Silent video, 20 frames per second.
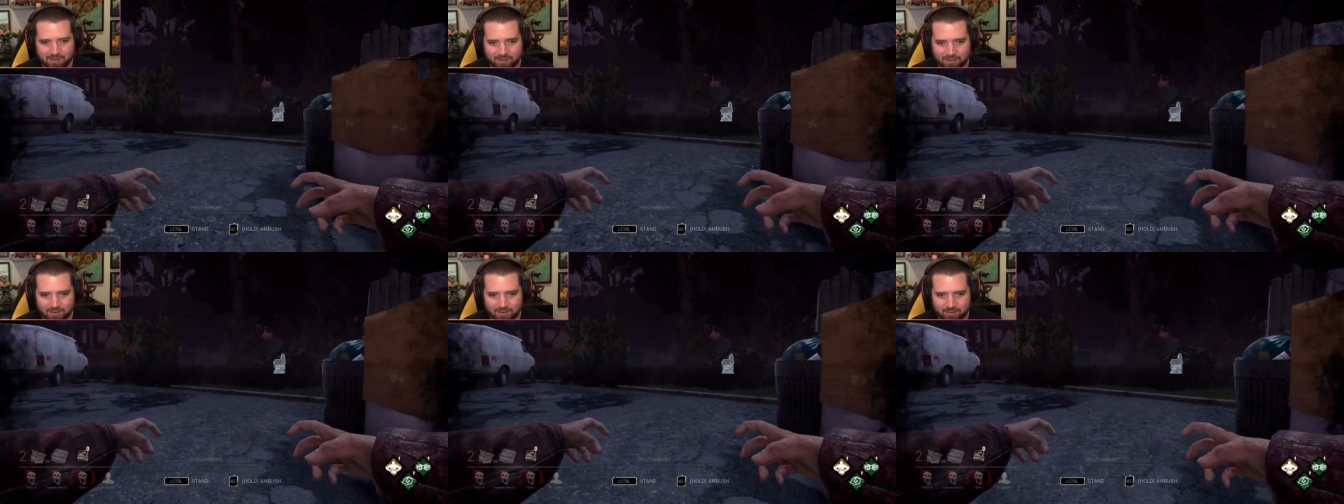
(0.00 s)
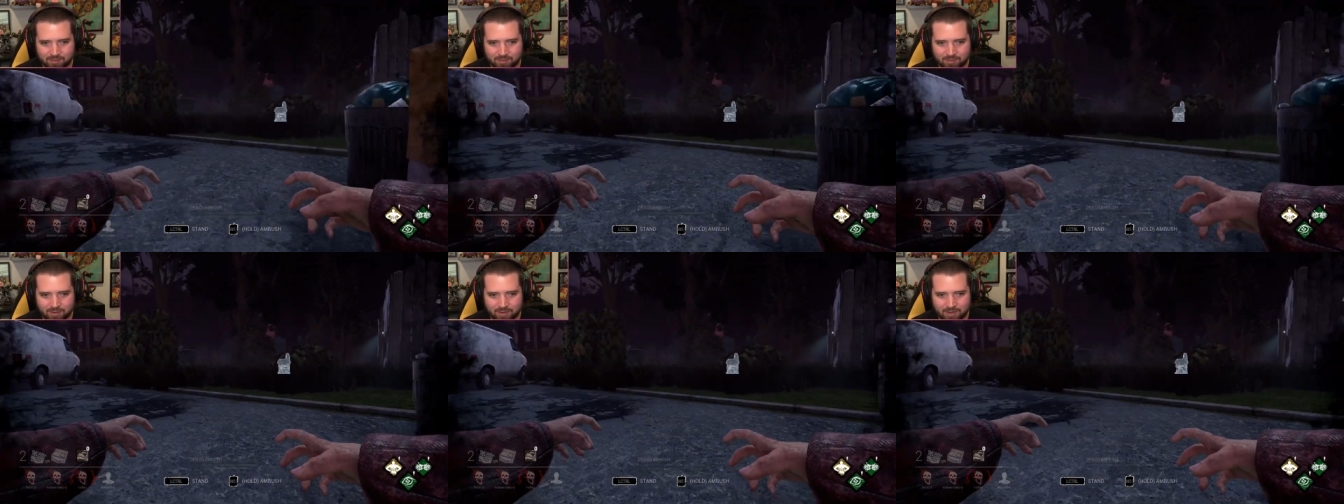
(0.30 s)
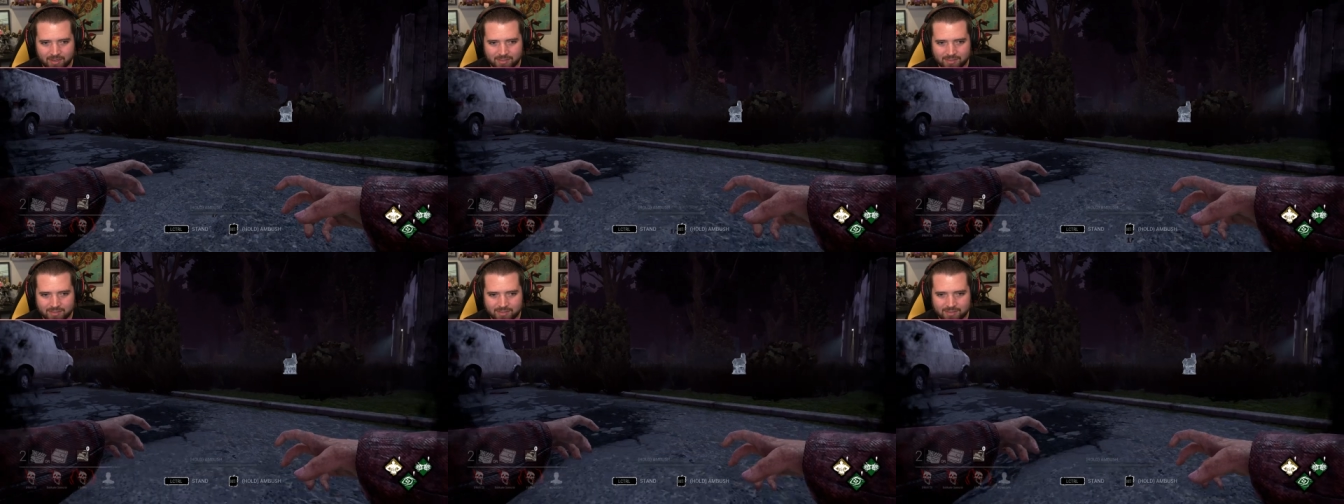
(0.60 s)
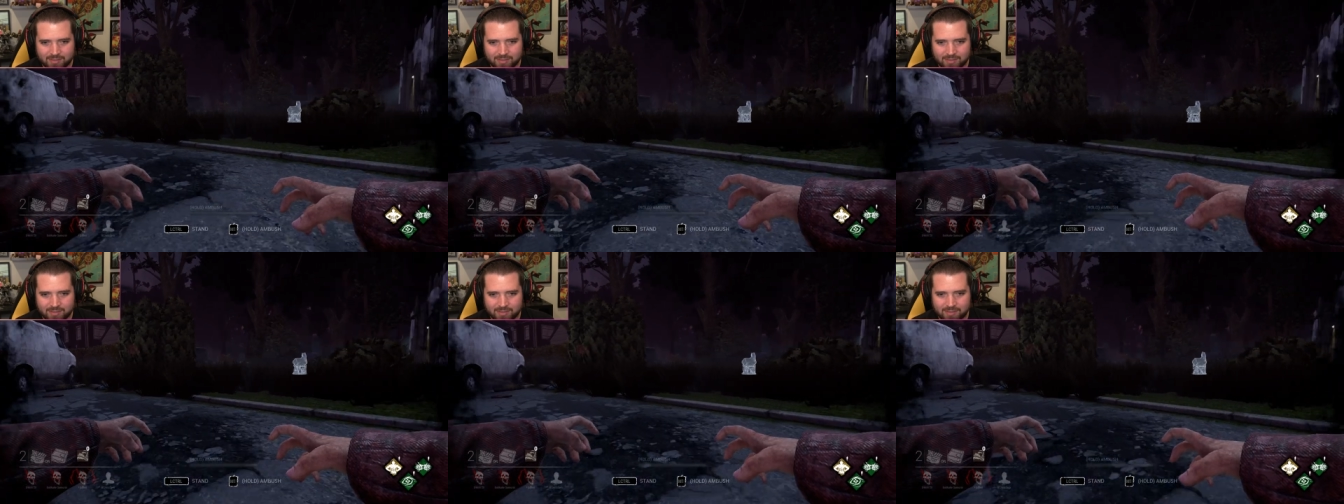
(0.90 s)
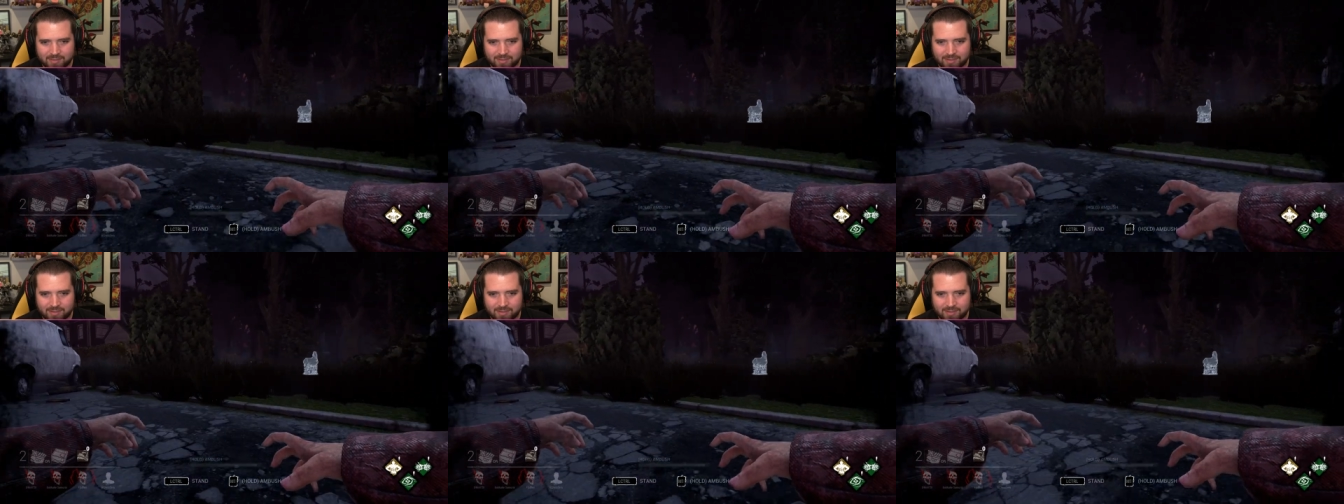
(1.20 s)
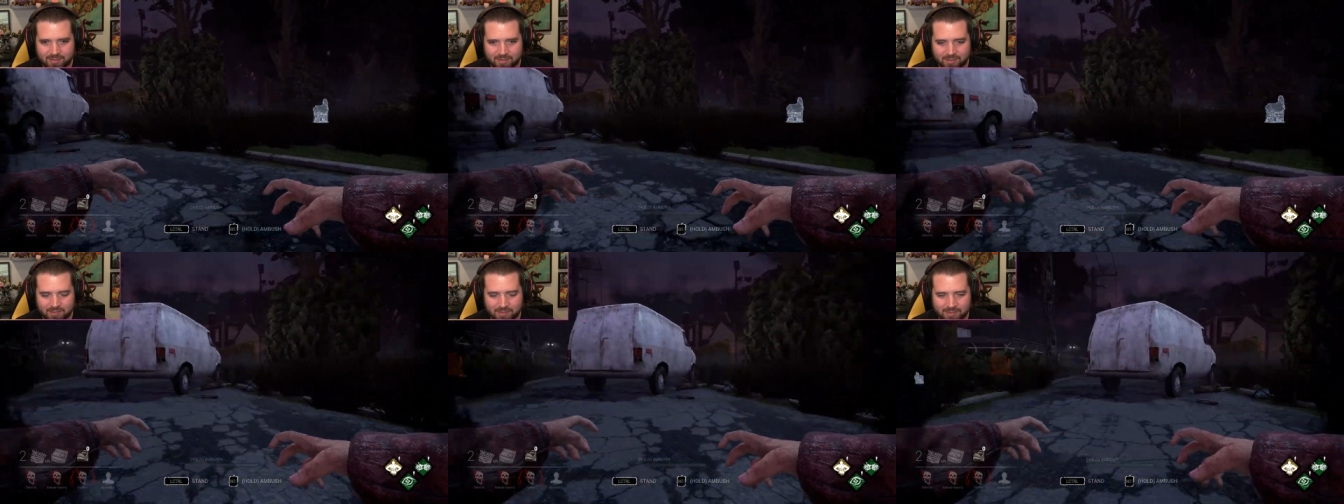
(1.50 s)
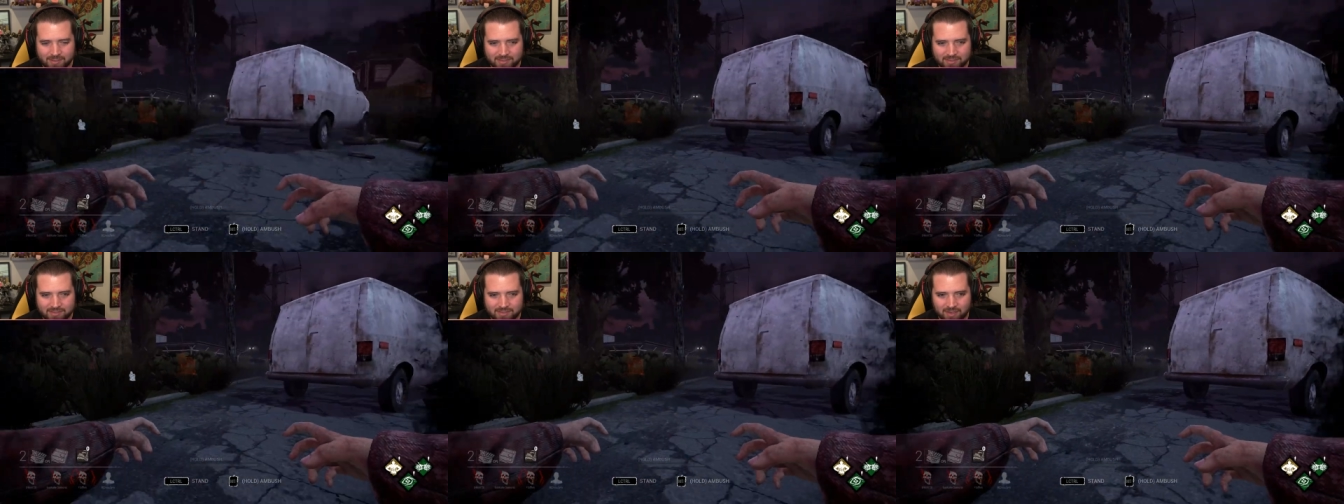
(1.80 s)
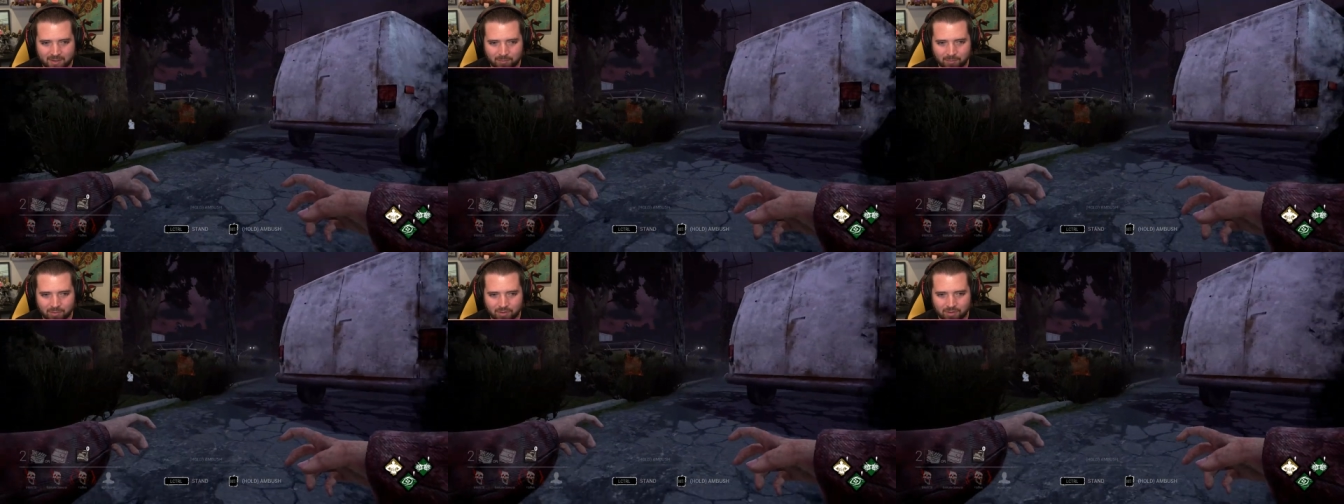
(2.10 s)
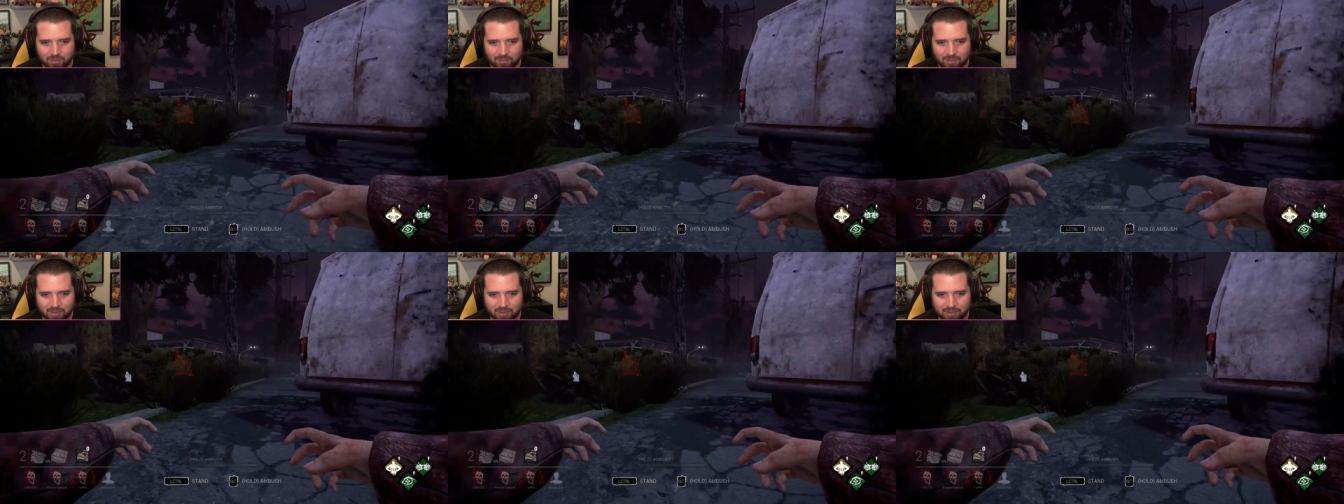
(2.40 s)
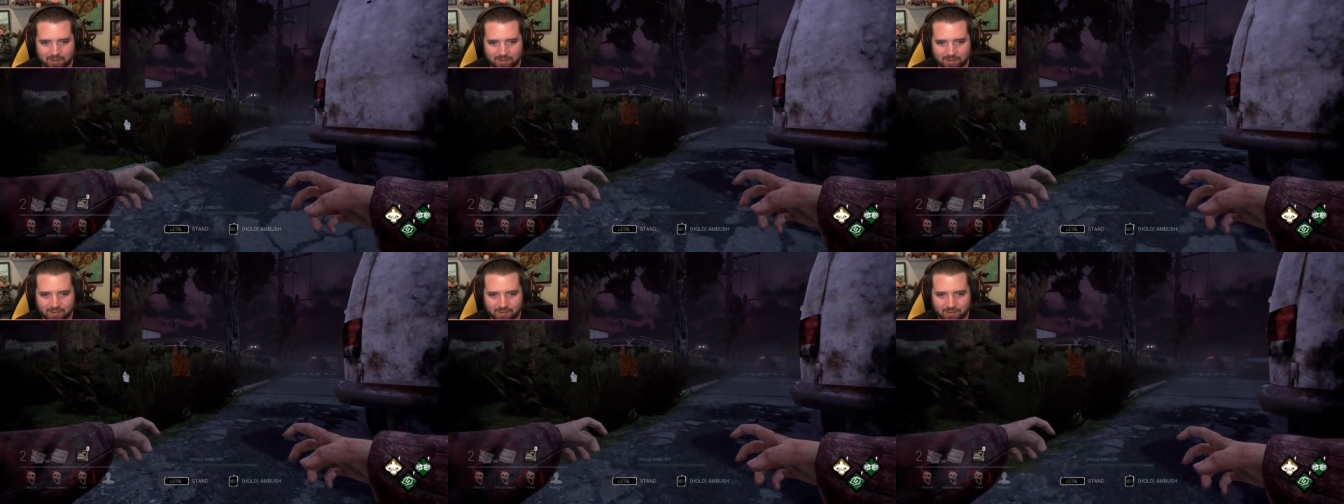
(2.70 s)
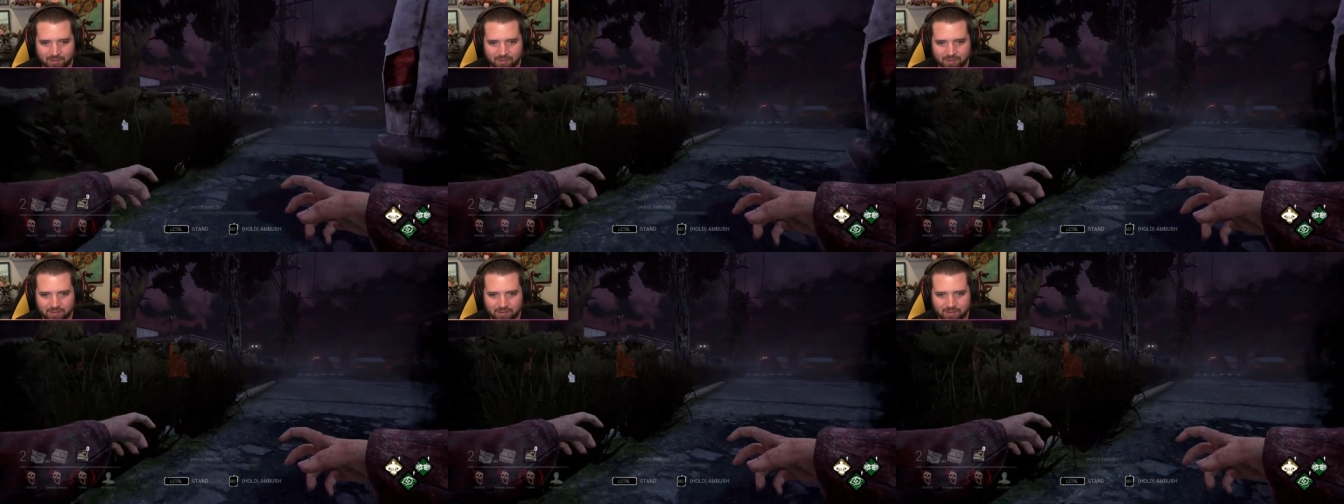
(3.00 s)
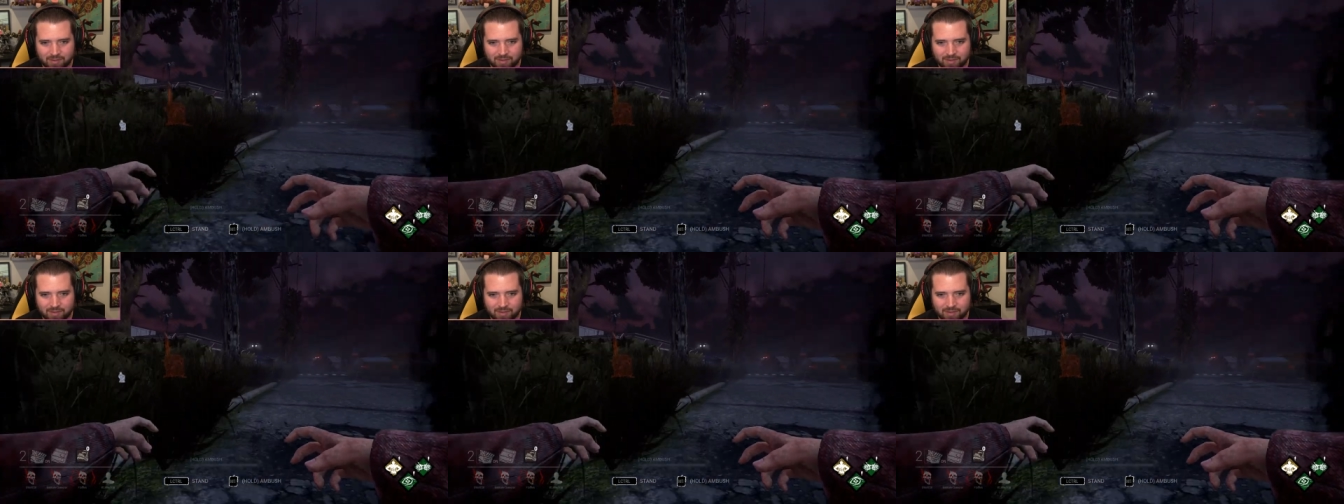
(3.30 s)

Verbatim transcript: Alright. He's somewhere around here.